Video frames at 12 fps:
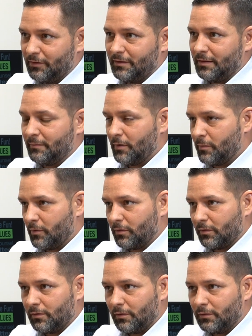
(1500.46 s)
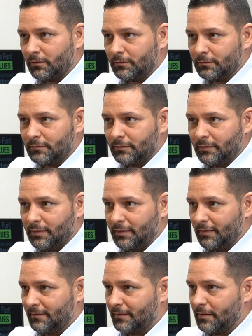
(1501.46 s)
Every time I'm on a call,
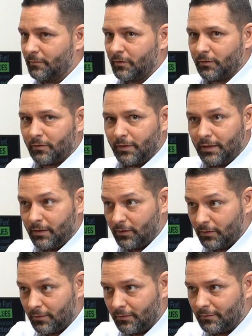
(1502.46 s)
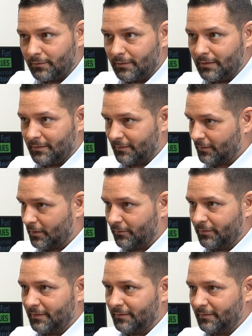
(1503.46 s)
anytime they're here in this
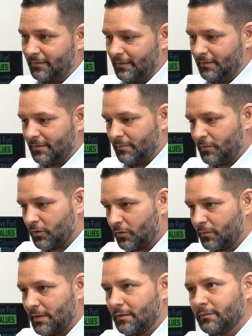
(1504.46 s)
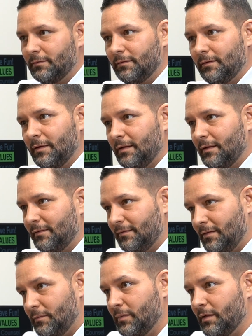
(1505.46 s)
office, anytime they're around and they
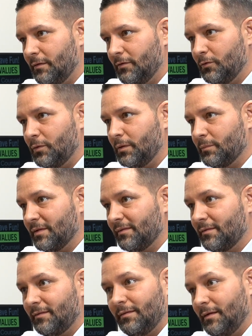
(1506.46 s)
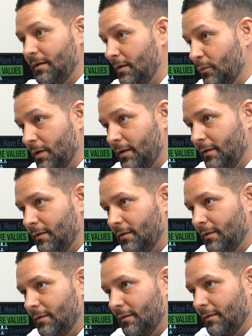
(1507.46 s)
see me doing business in any way,
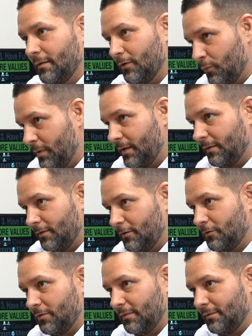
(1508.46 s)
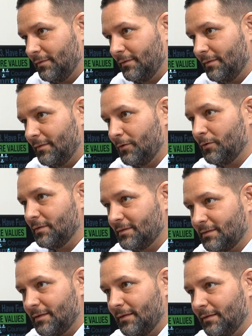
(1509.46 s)
they're paying attention. Right. They're
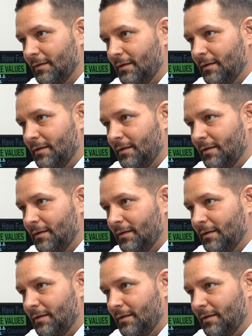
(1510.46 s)
listening.